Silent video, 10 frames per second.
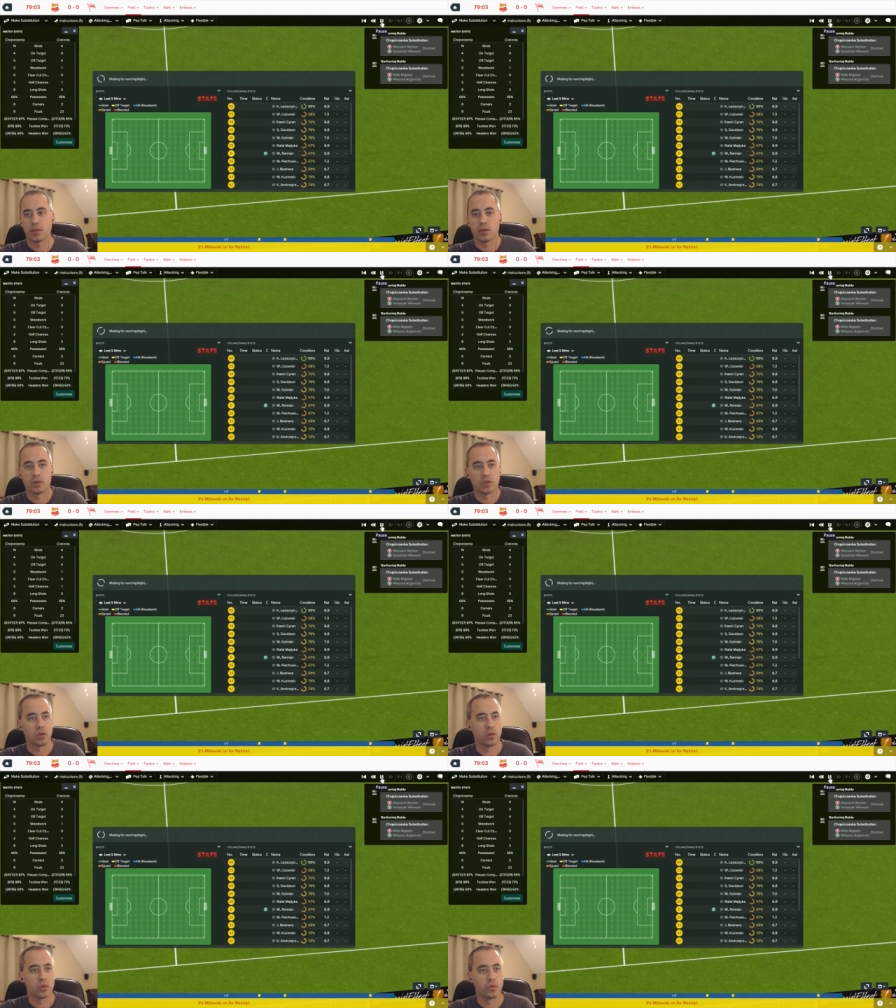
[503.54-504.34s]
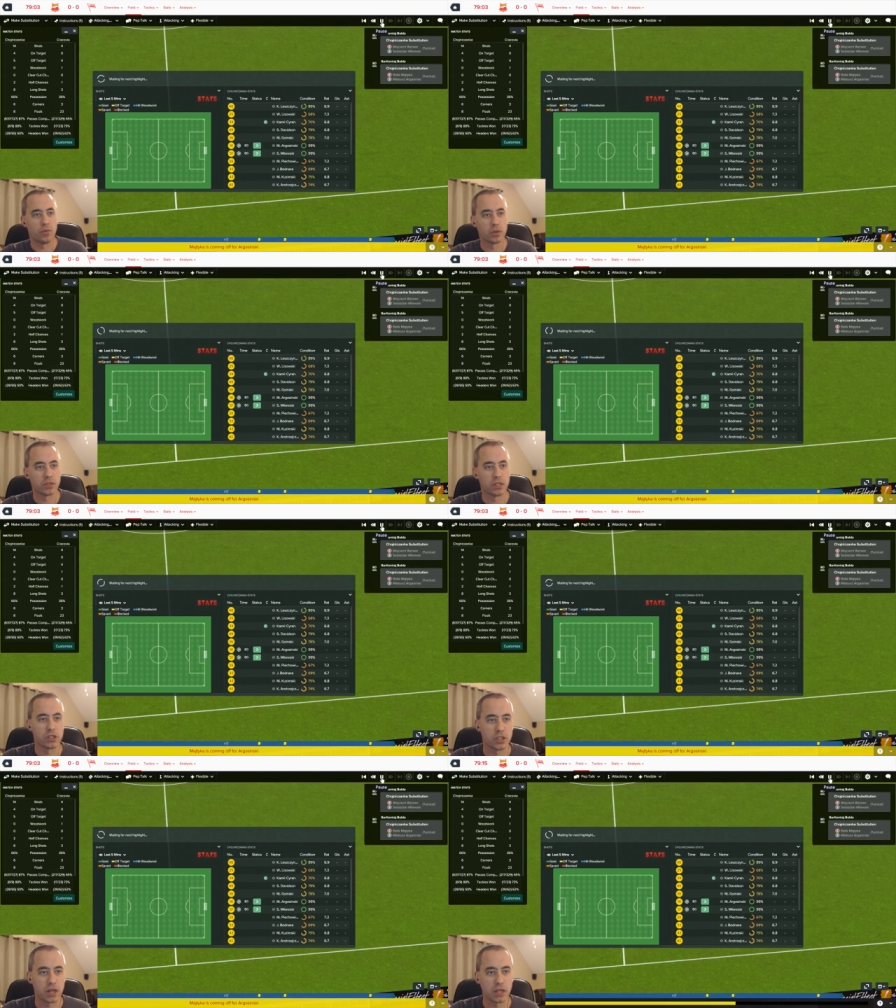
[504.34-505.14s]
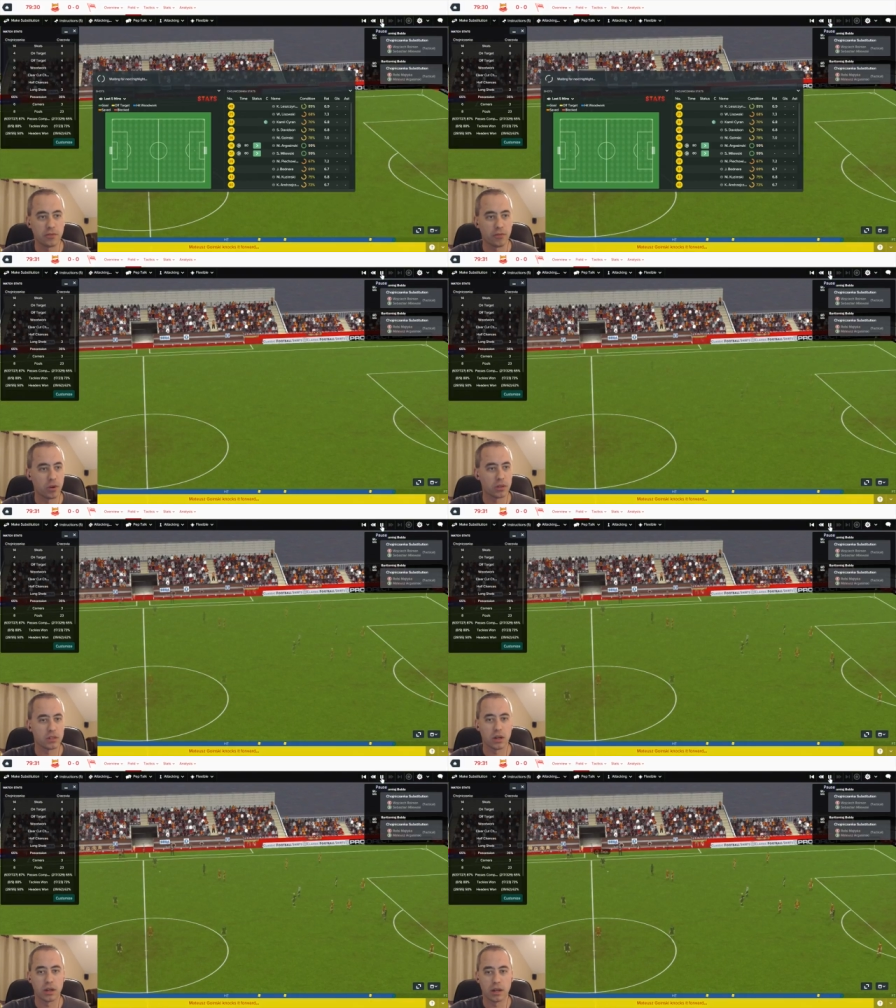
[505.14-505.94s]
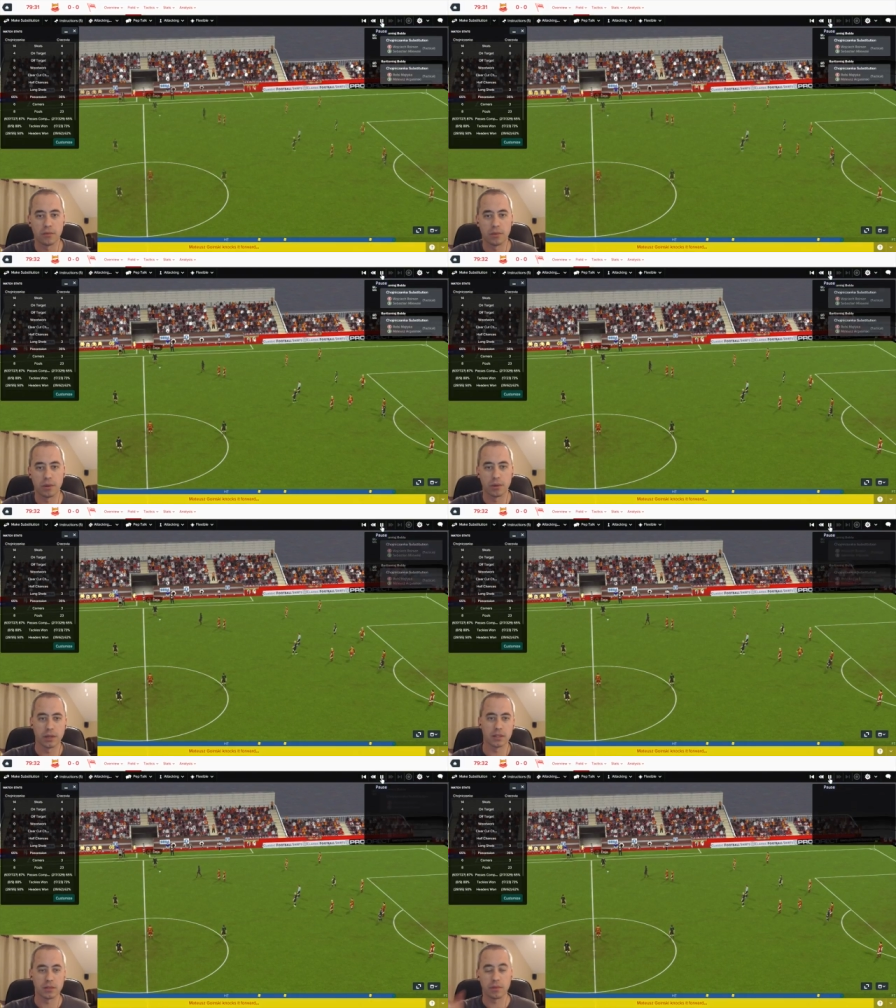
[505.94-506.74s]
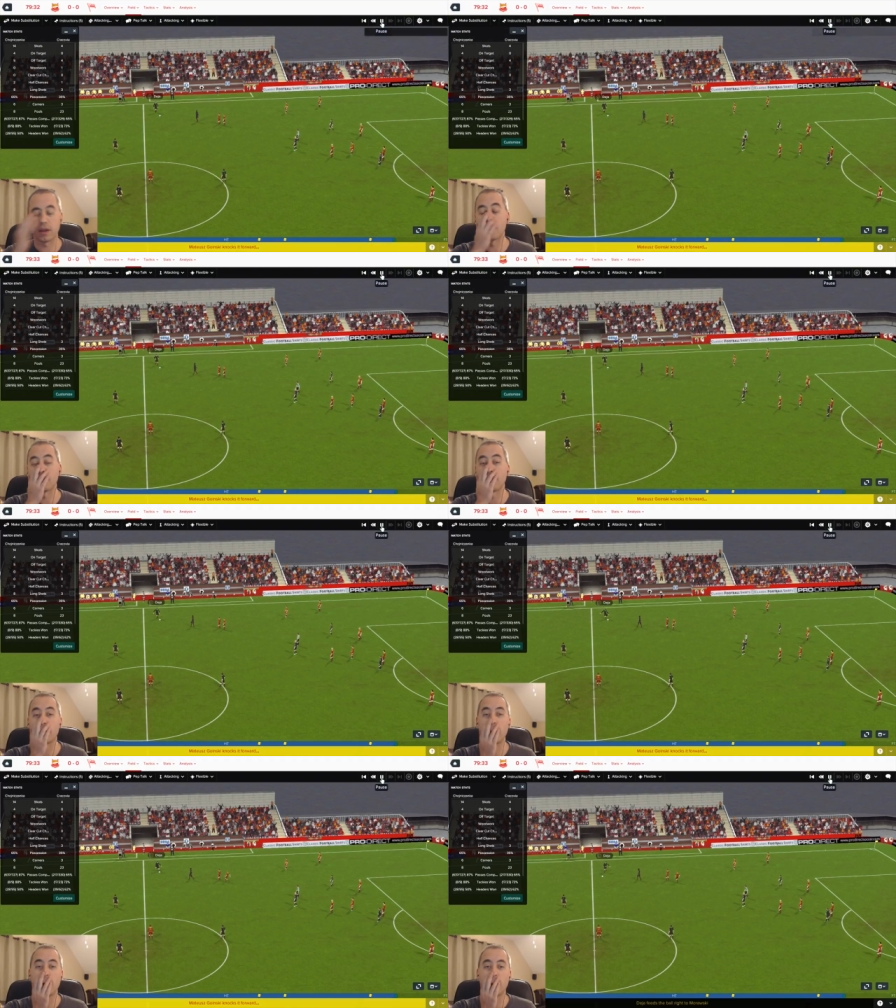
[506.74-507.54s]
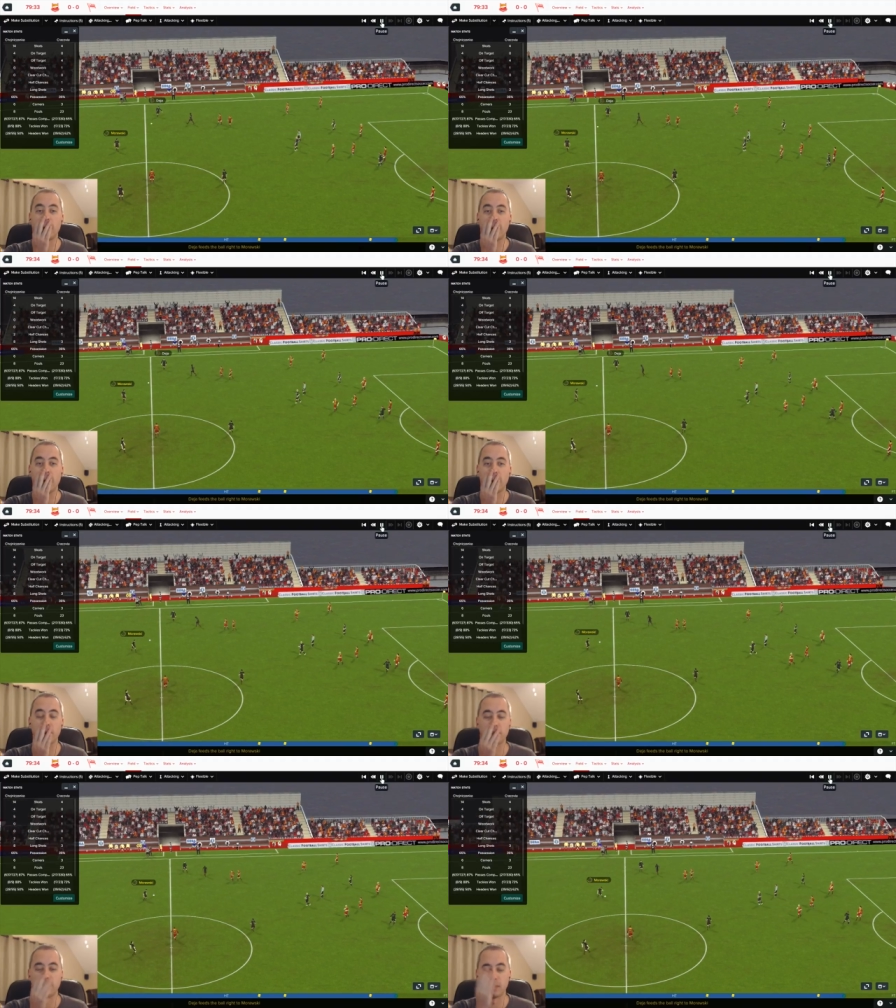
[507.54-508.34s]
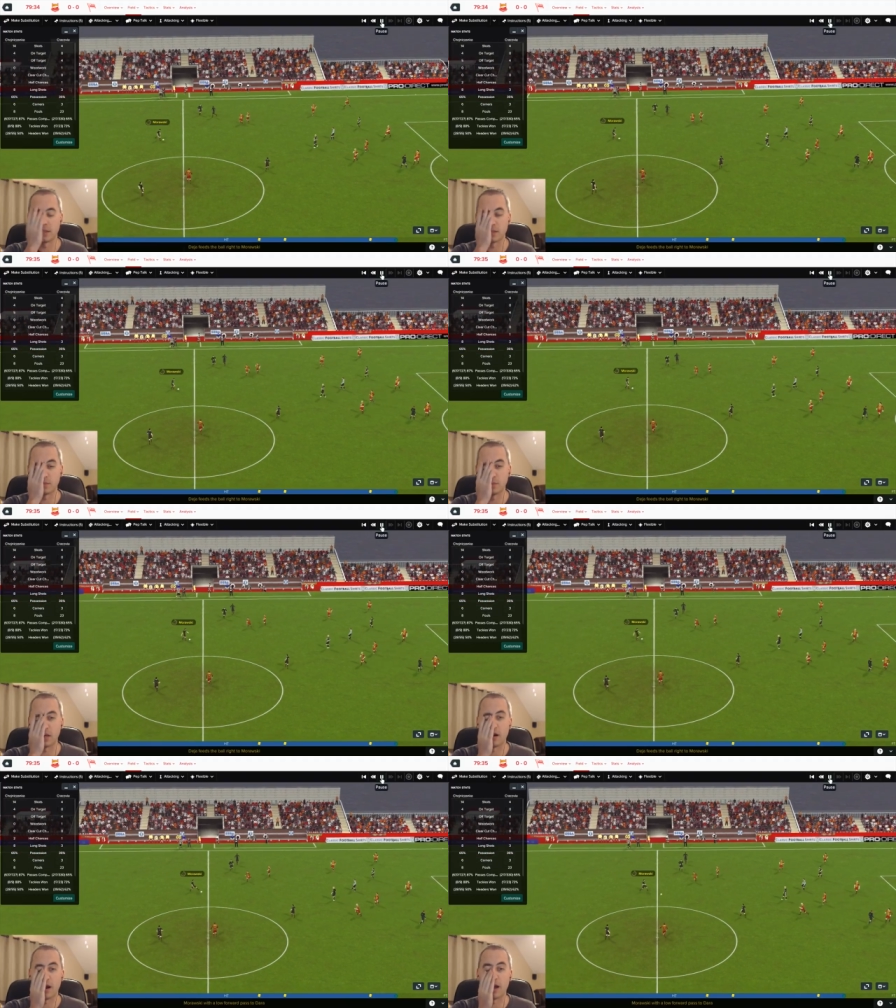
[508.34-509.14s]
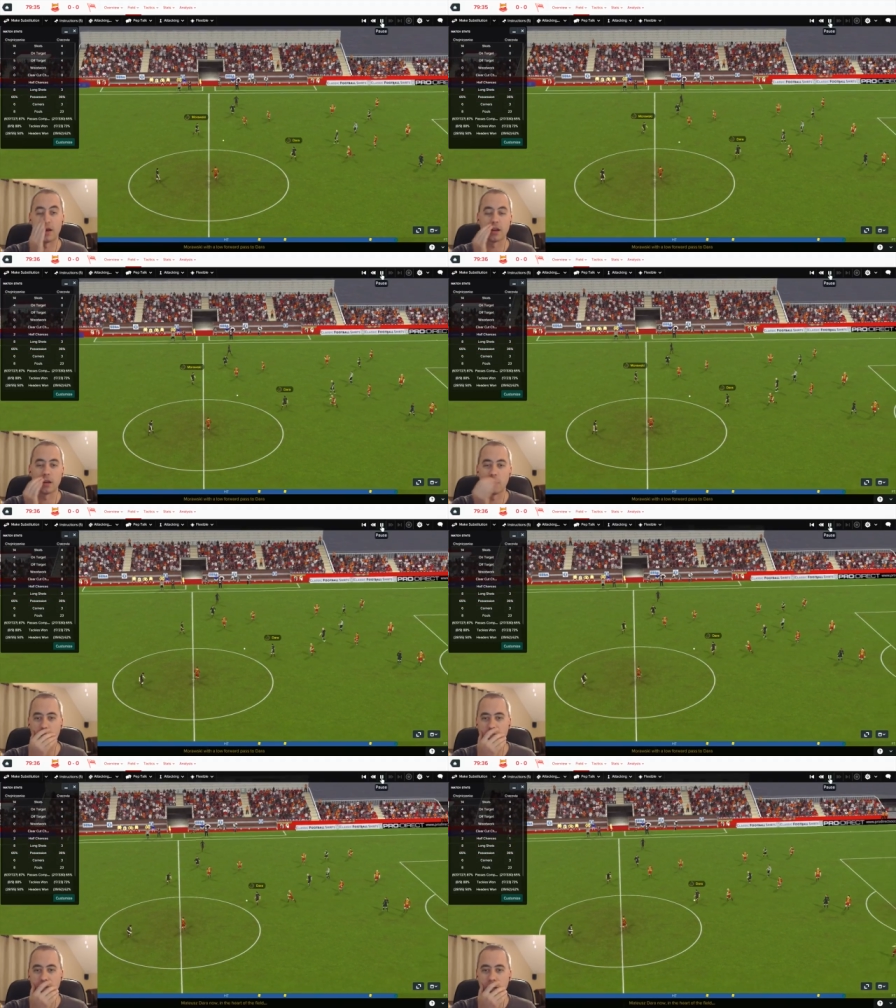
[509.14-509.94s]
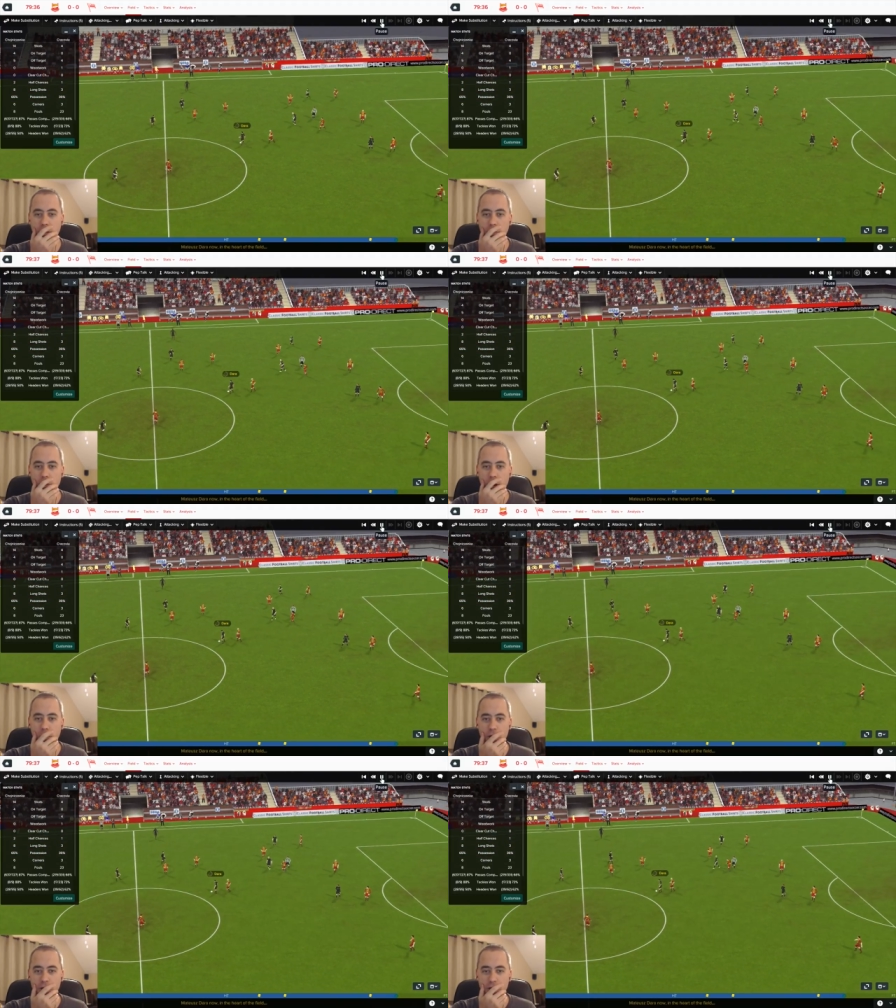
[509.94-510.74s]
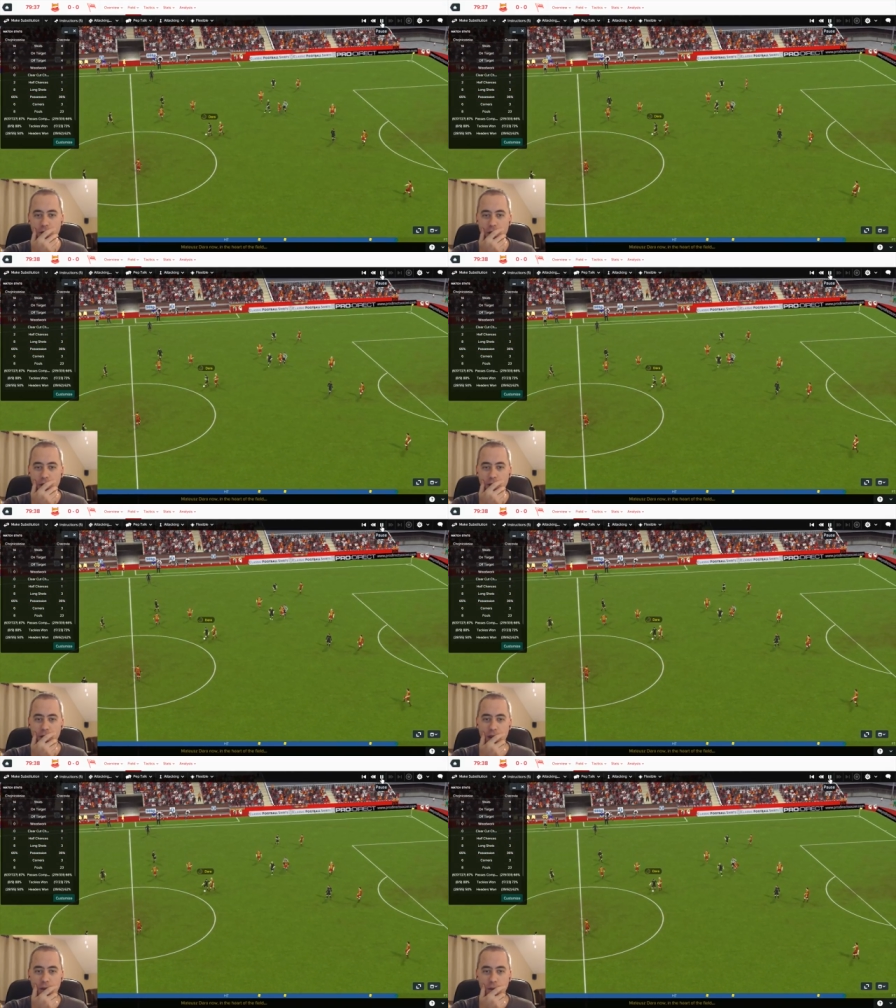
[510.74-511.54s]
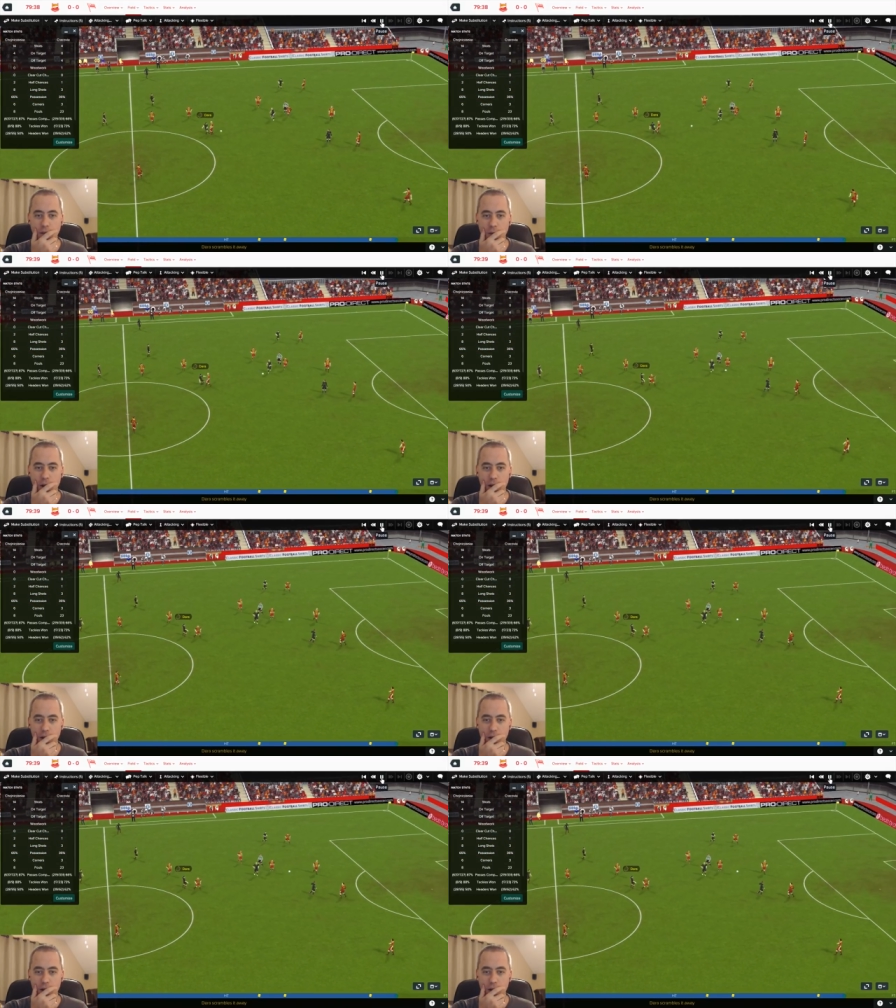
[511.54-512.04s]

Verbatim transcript: So, fourteen shots, four on target. We really need something to happen here. Oh, no. Let this be our highlight. Come on, let's get him on the break, boys. Get him on the break.